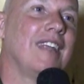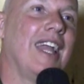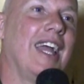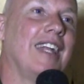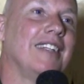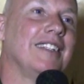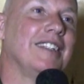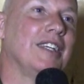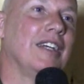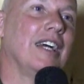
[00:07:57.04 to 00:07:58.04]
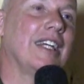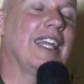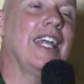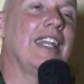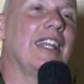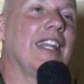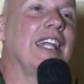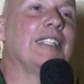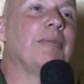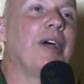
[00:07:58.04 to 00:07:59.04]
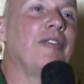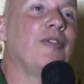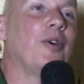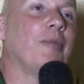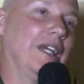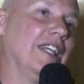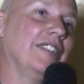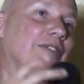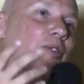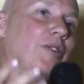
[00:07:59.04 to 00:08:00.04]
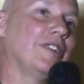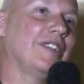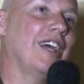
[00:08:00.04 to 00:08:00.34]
And again, that's a metaphor, because of course